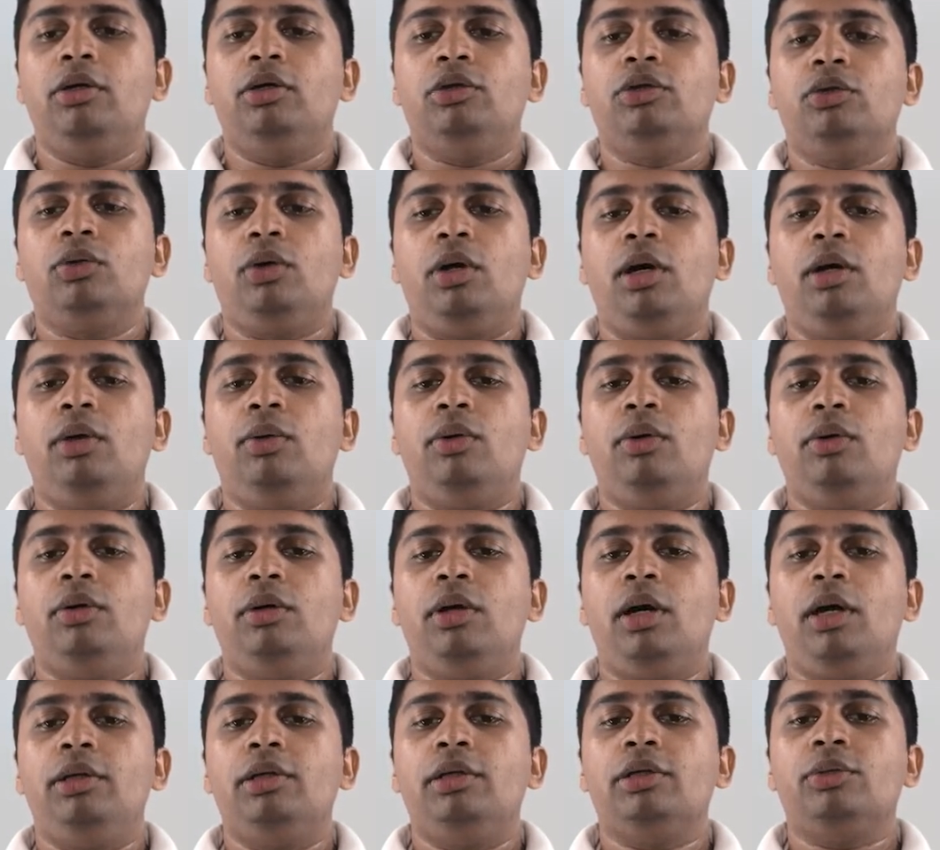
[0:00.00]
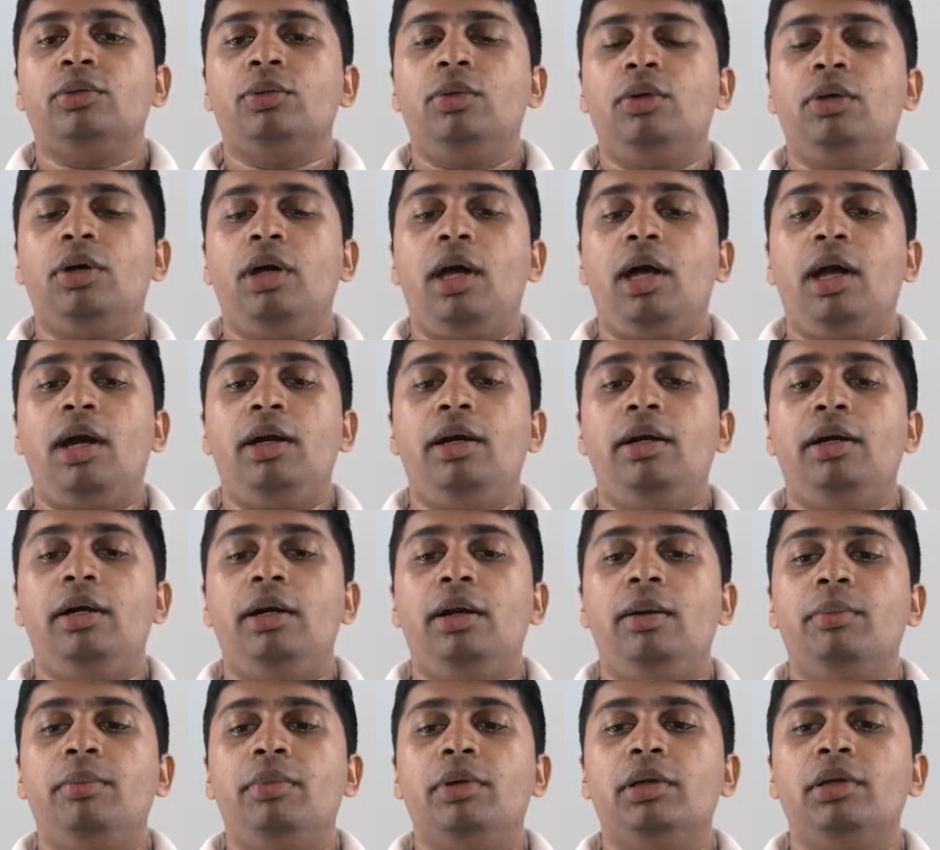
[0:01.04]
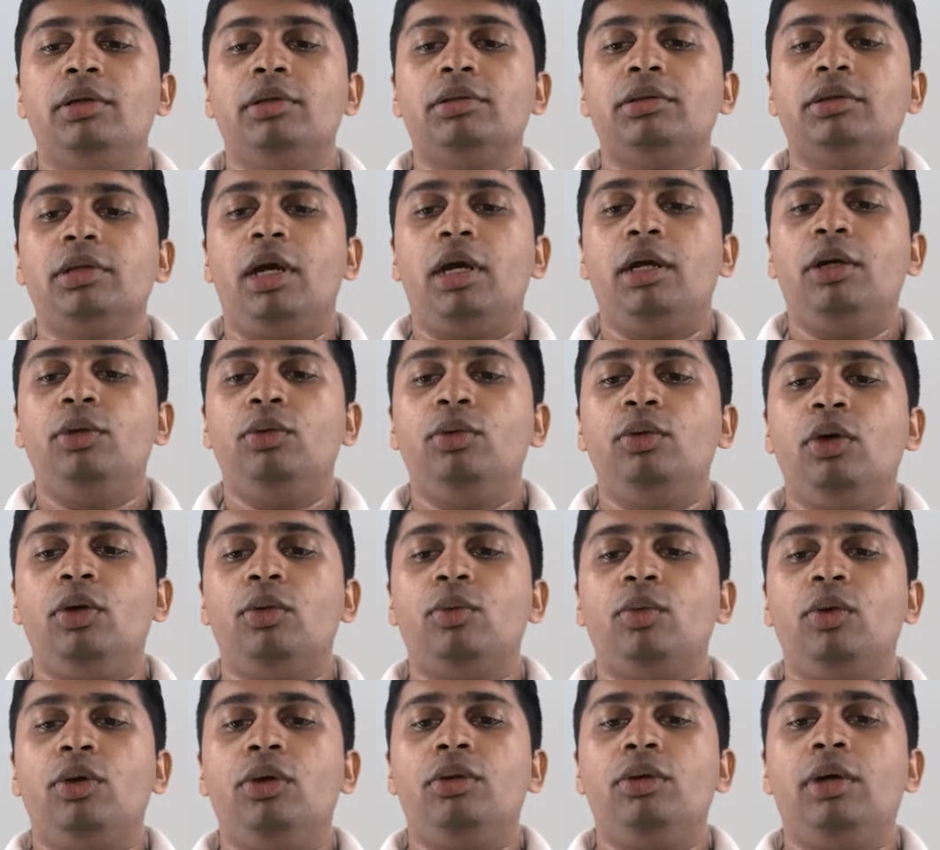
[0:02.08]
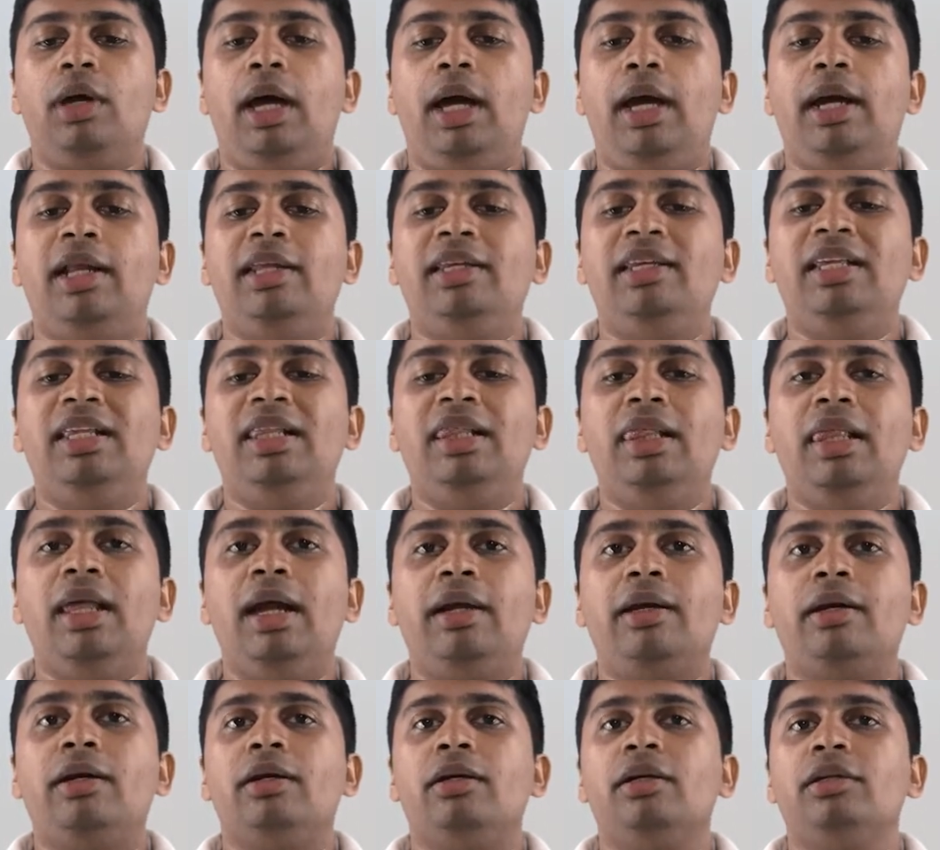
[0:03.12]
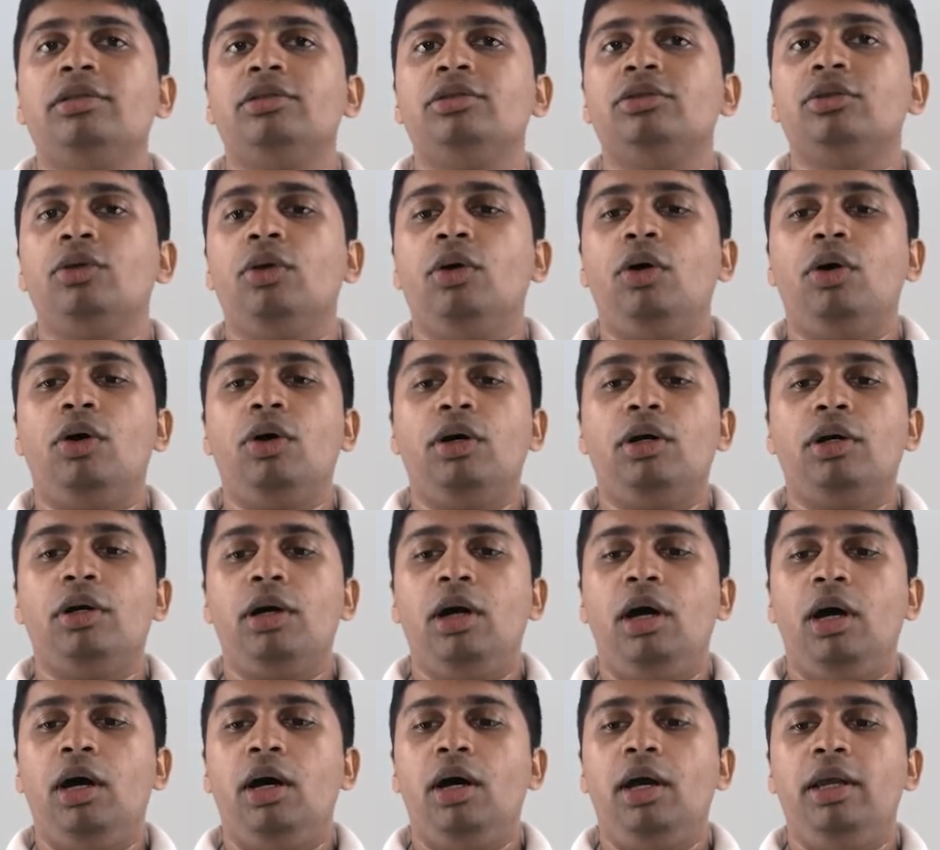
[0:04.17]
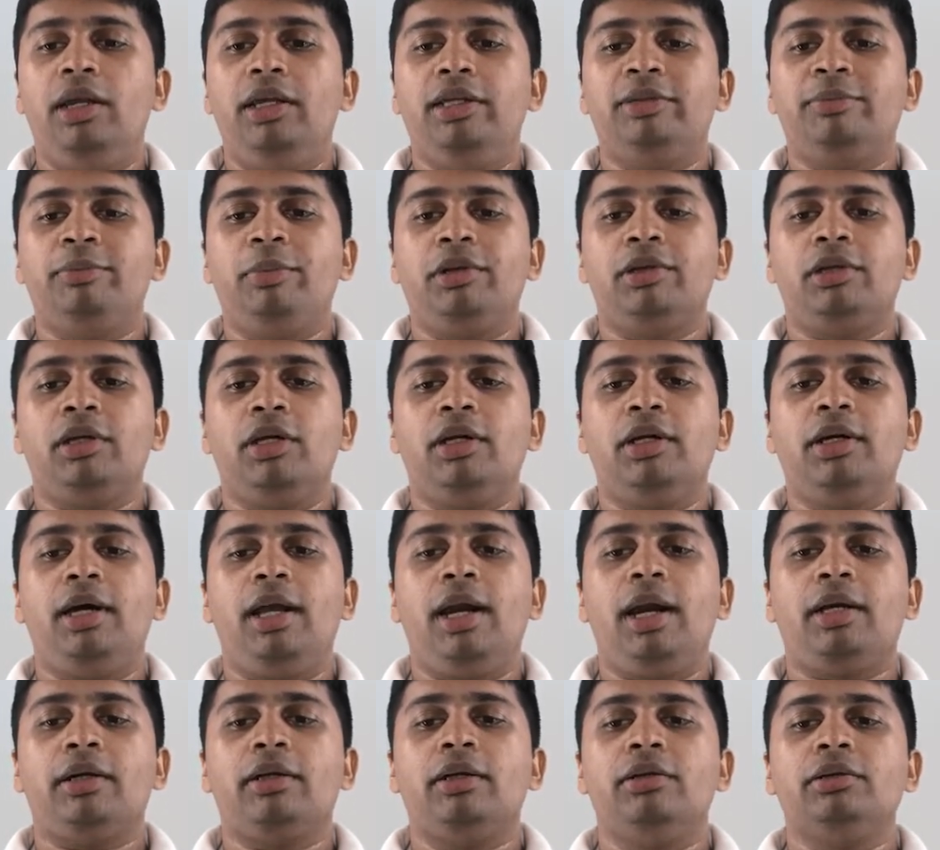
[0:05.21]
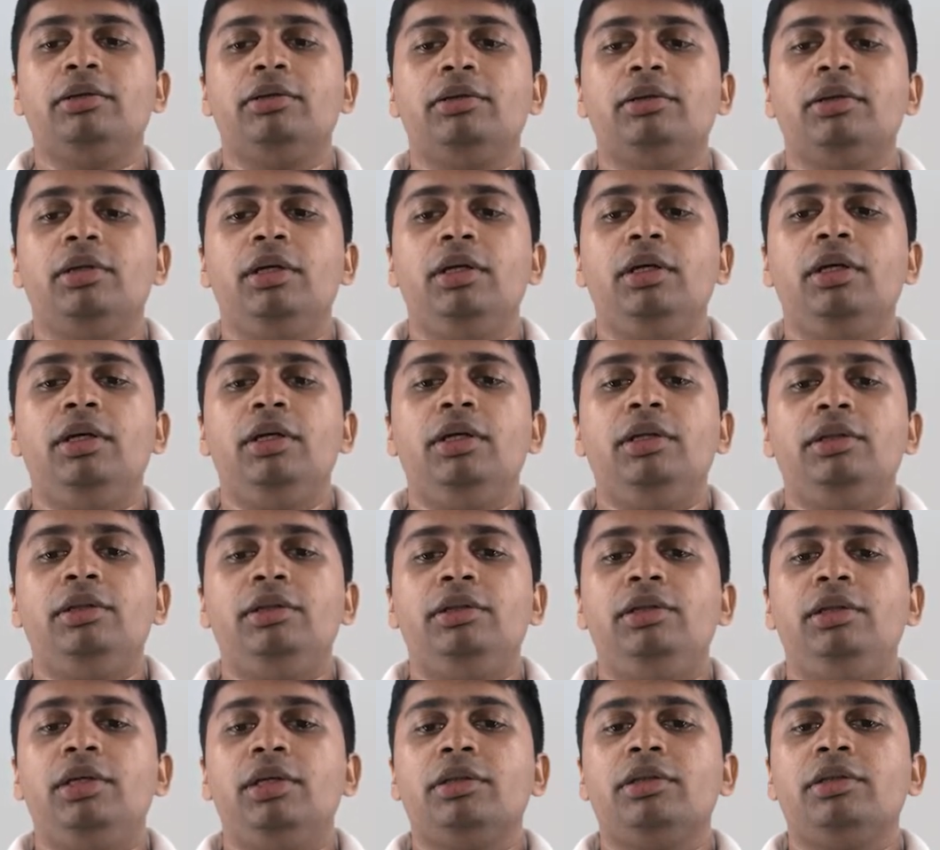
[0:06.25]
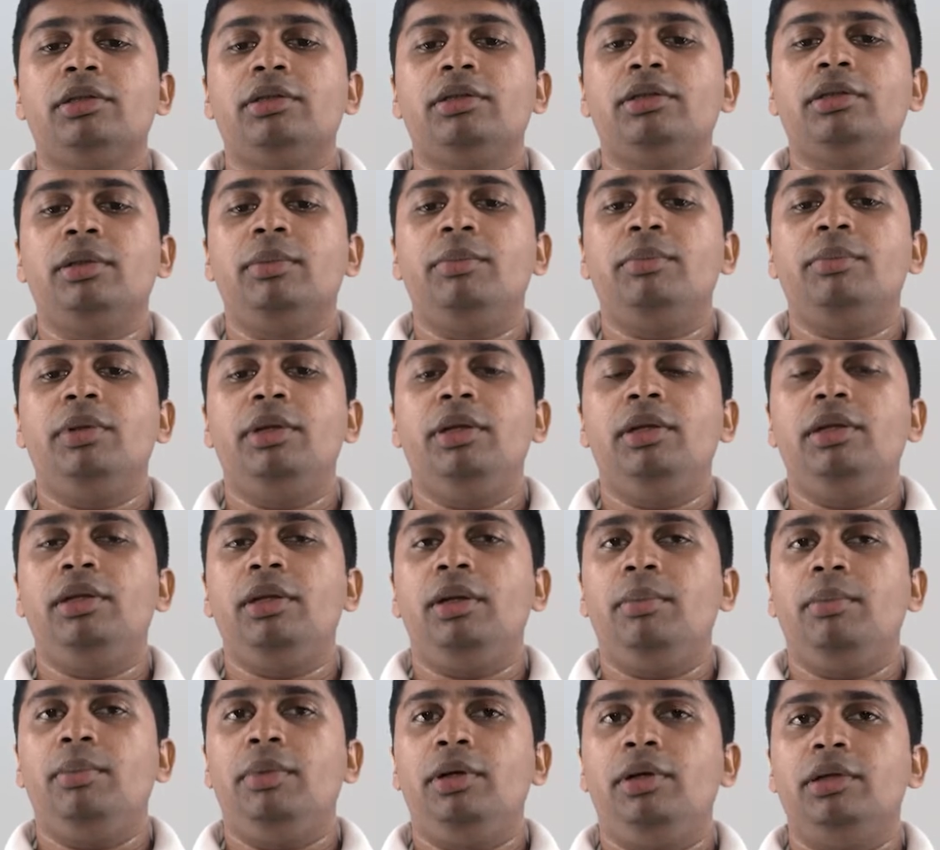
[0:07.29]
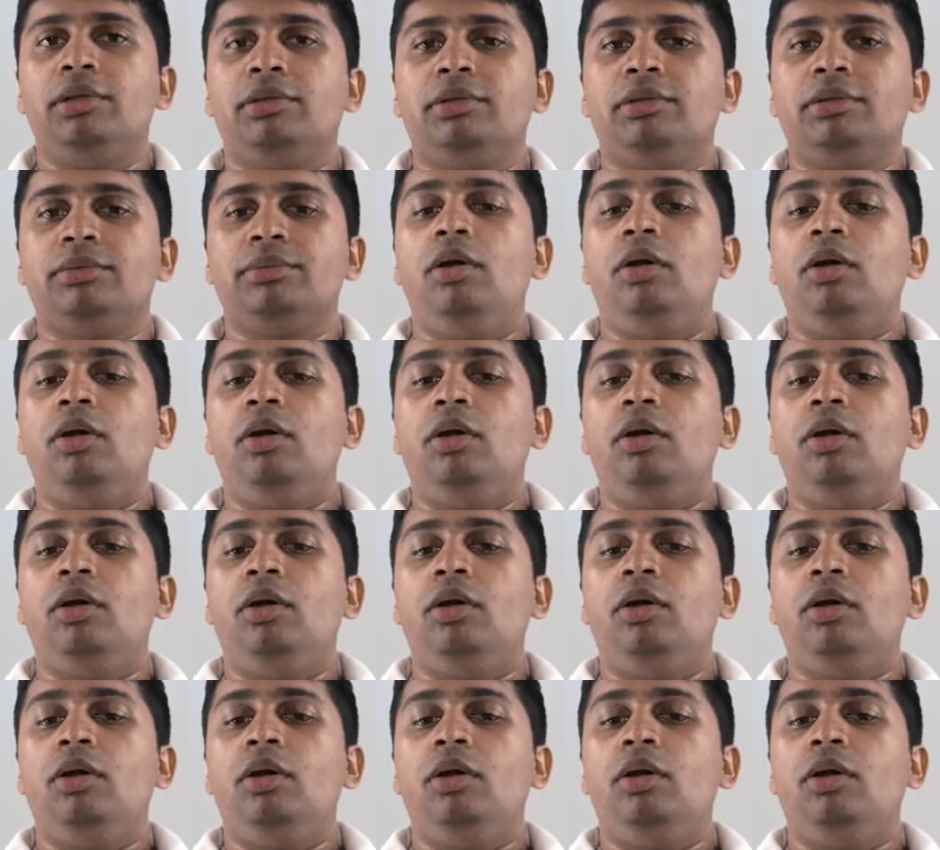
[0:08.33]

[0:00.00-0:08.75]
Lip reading: So I just want to add numbers. I do not want to add any letters or any special characters, just simply numbers.